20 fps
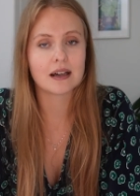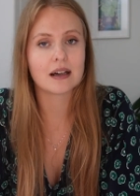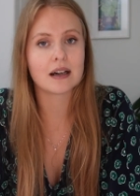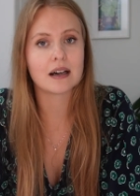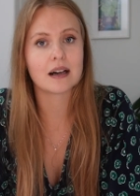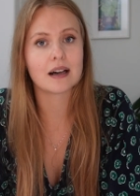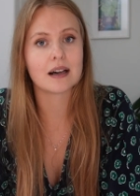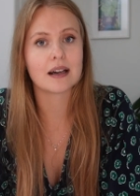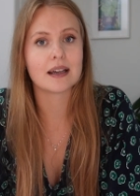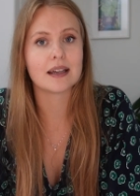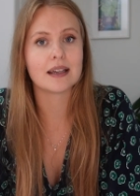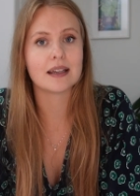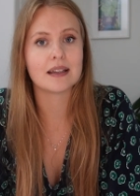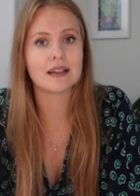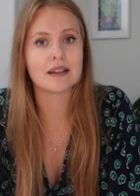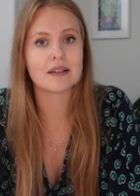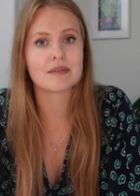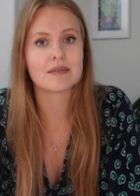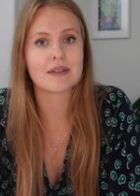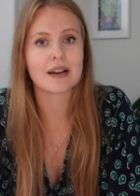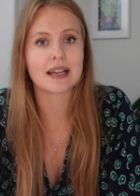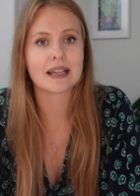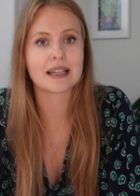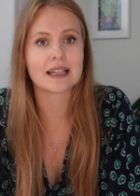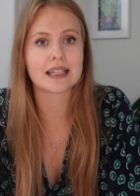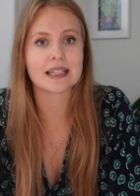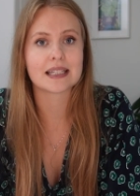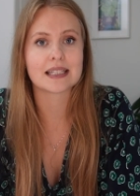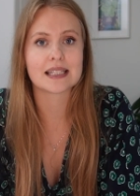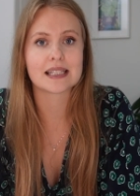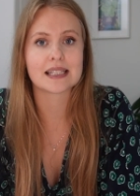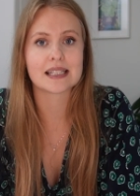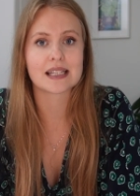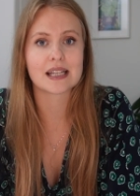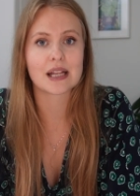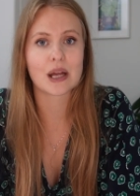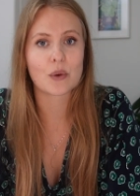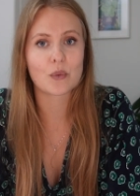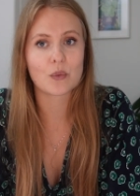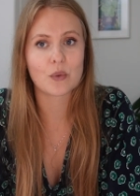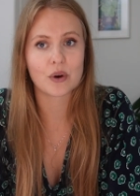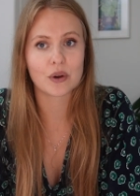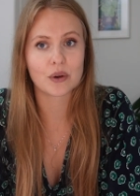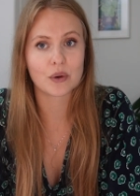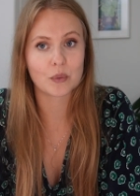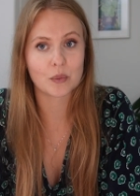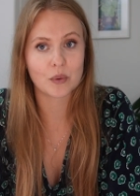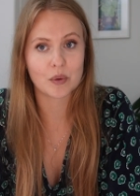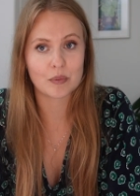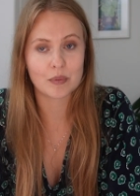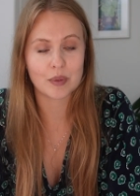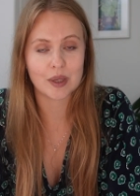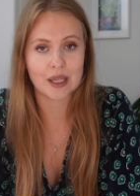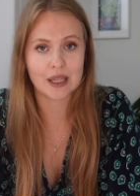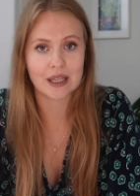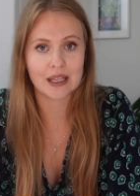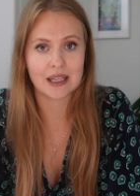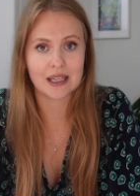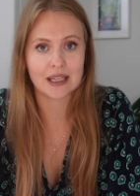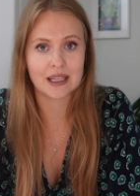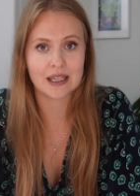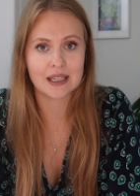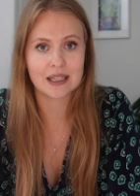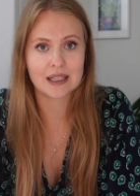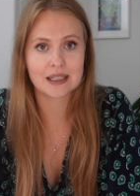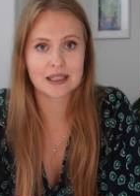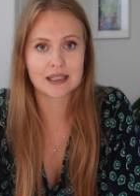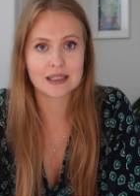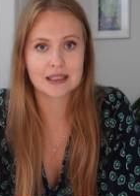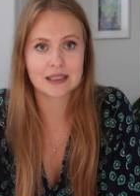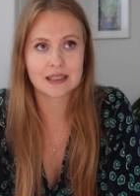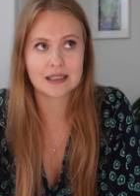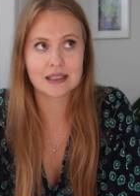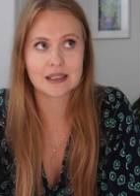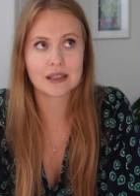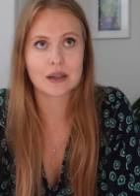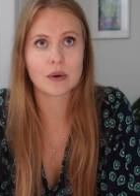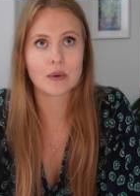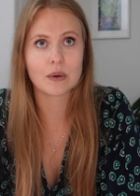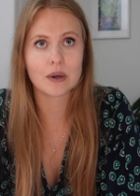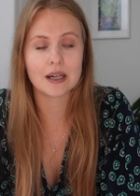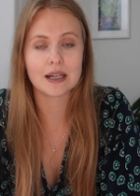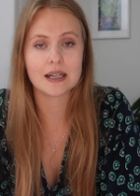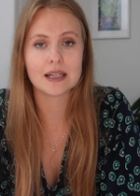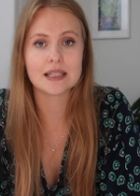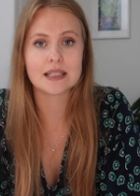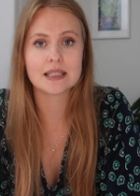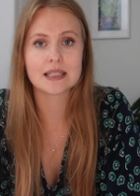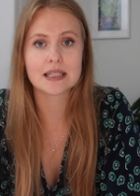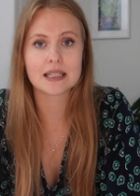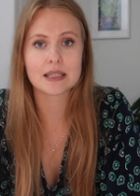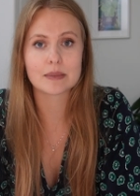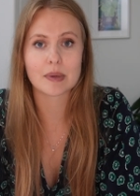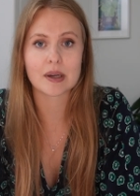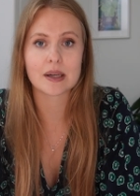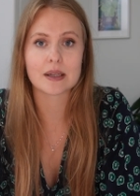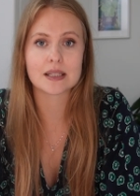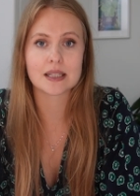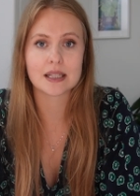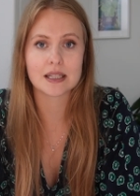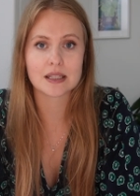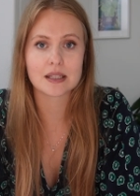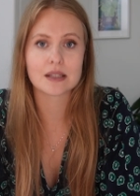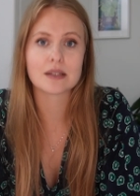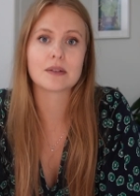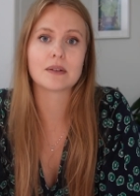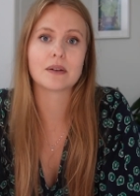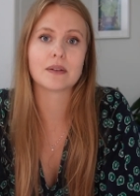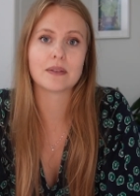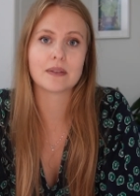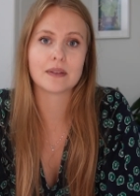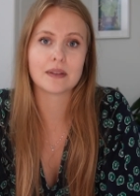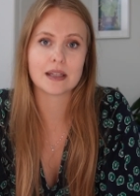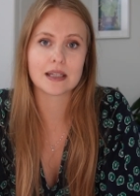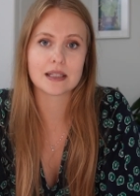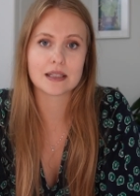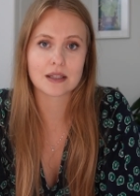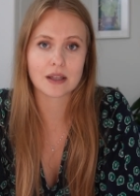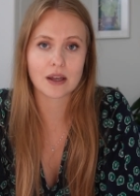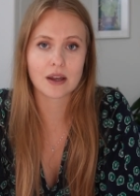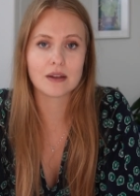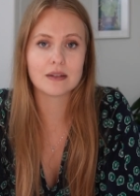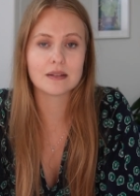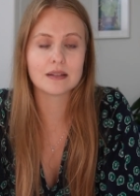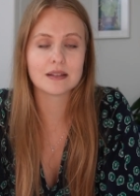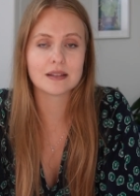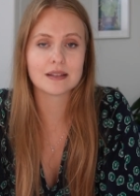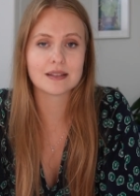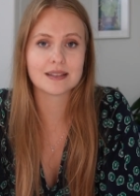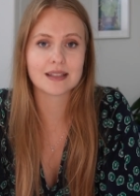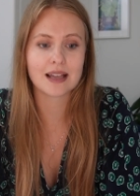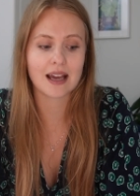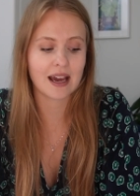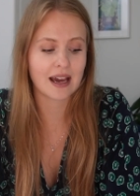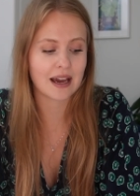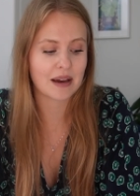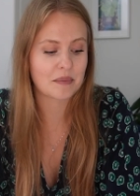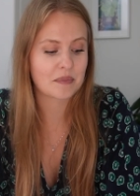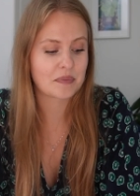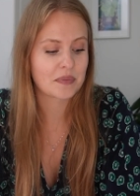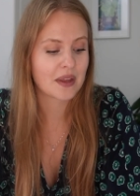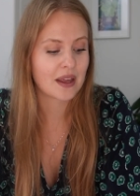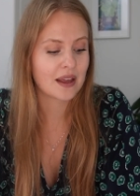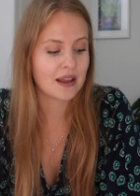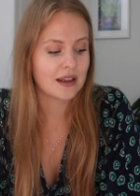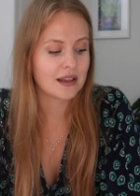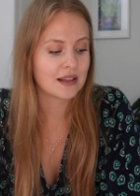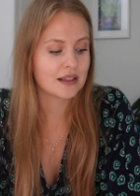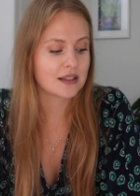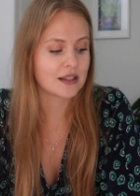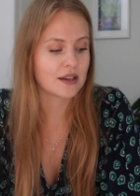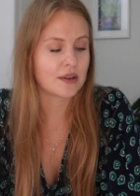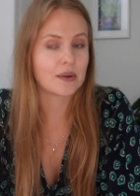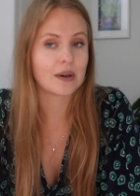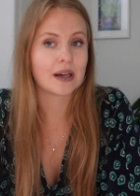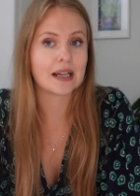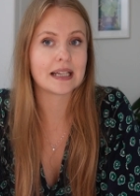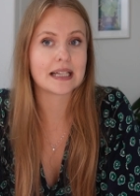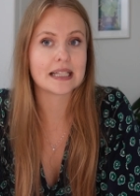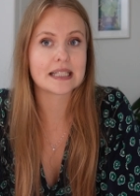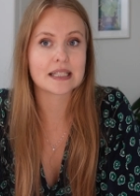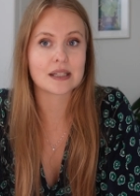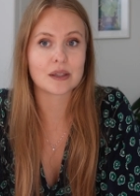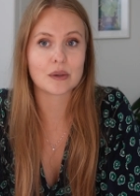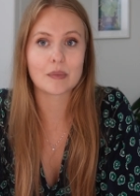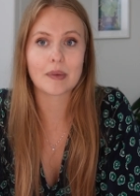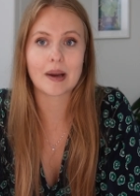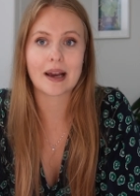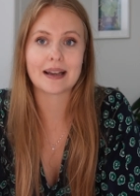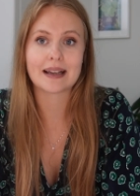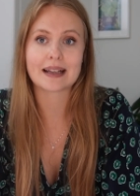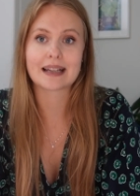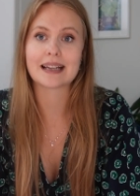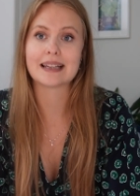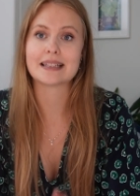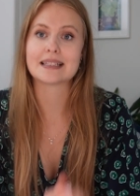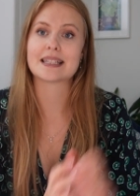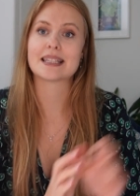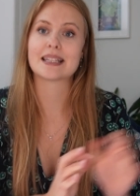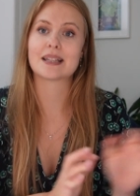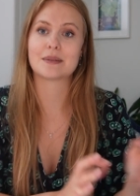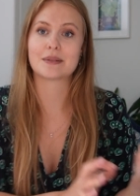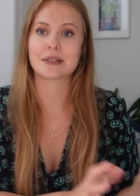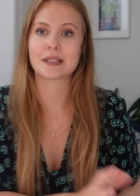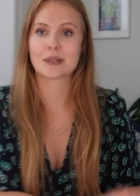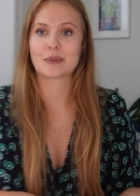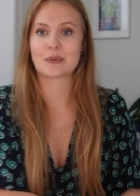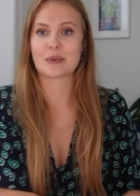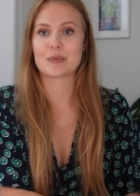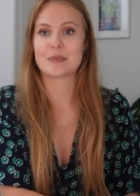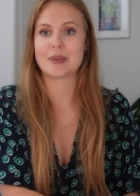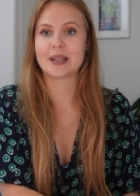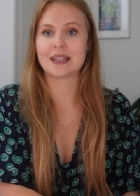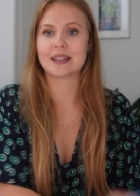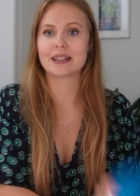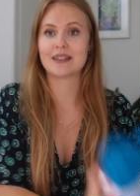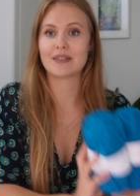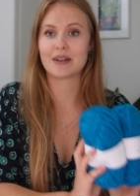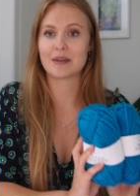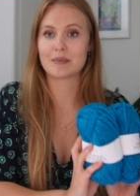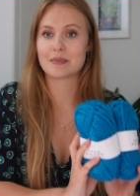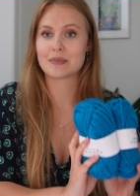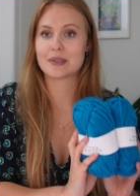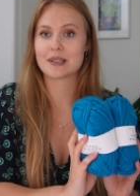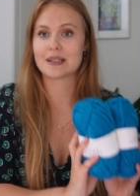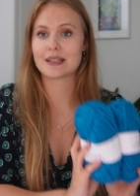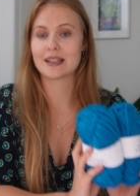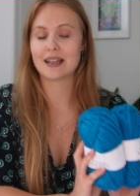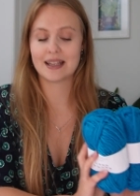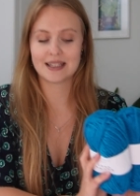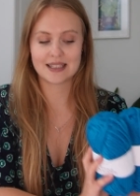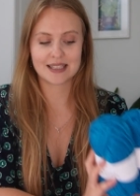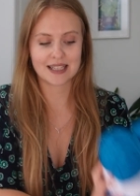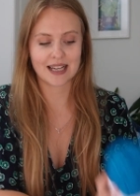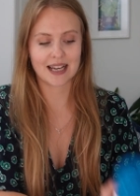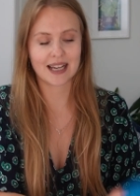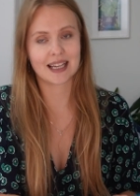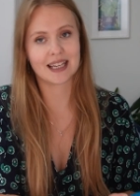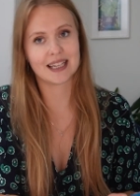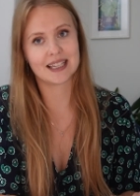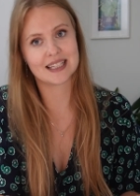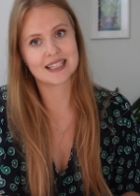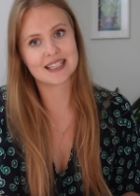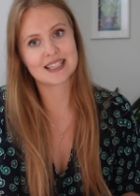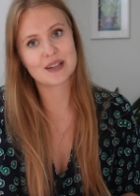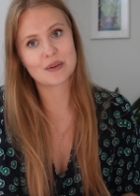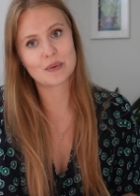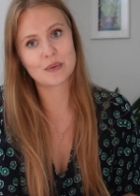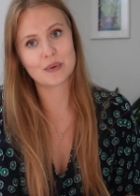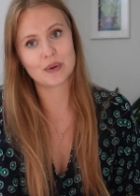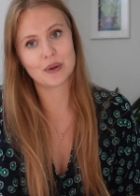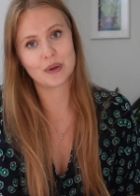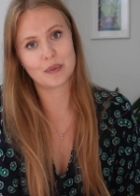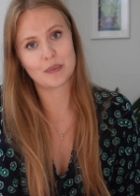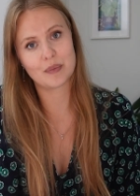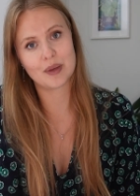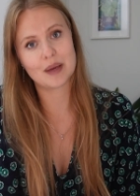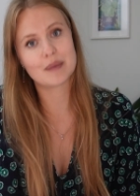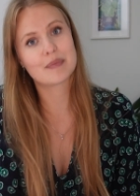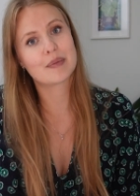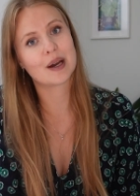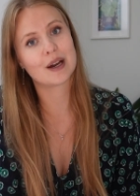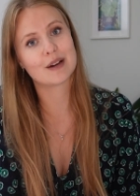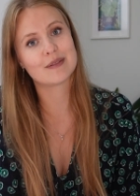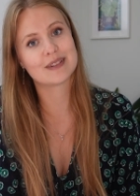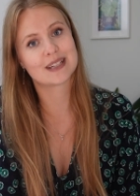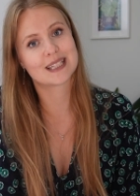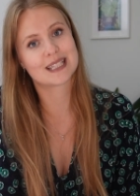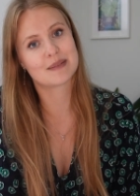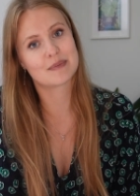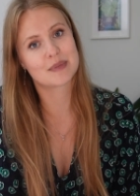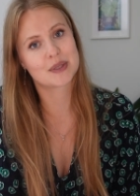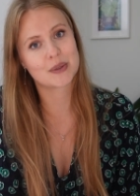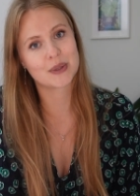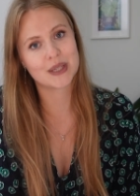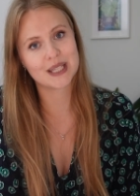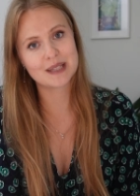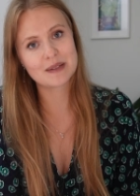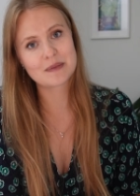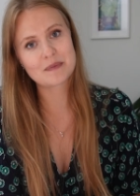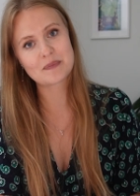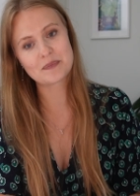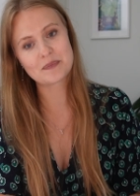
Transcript: I reckon one would be quite spicy to do on its own, so a little palette cleanser, which will be the Vams Jacket, will be perfect in between.